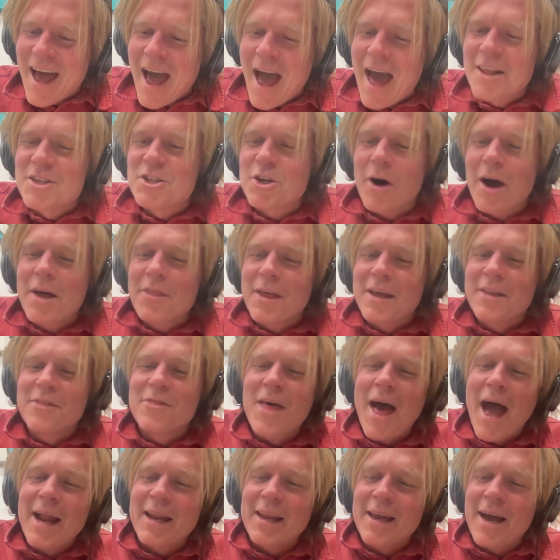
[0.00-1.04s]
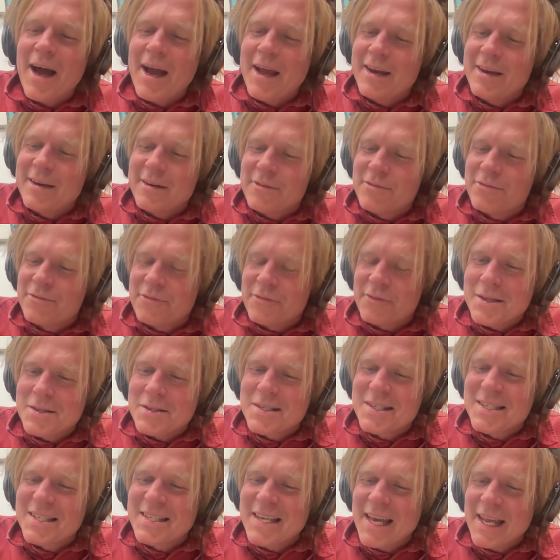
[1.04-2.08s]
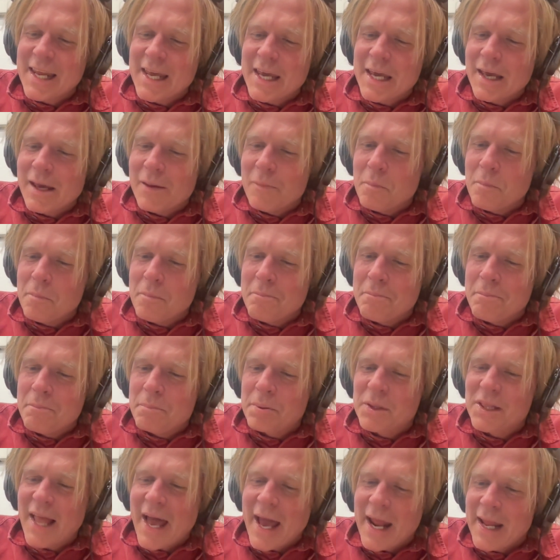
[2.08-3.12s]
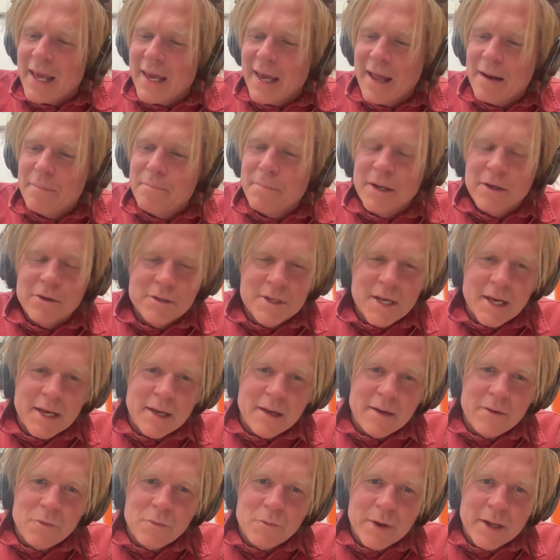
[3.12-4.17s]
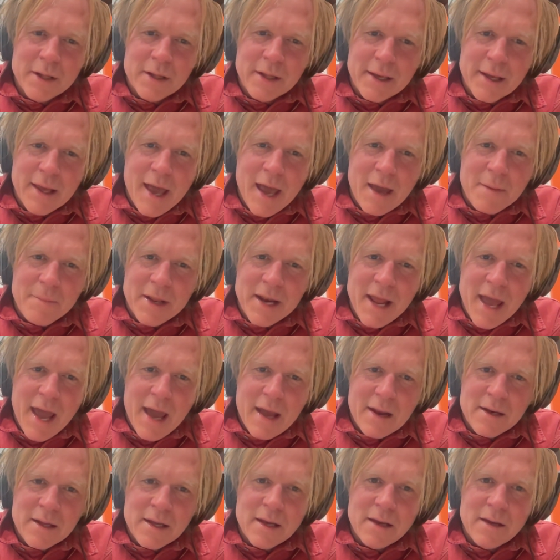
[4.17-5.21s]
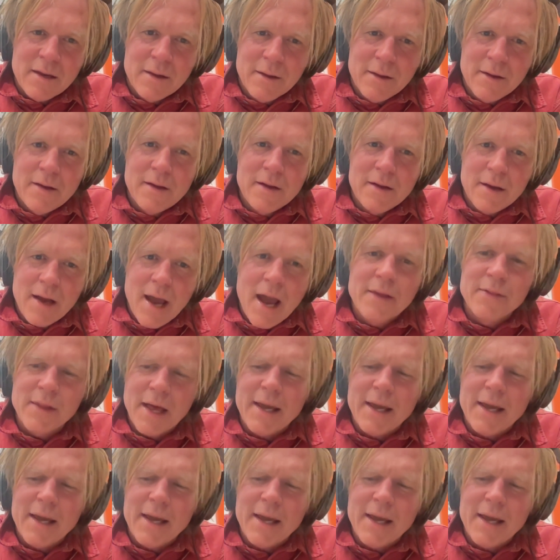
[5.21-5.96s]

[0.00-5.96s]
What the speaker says: And so I think that kind of city planning and building really came in handy. And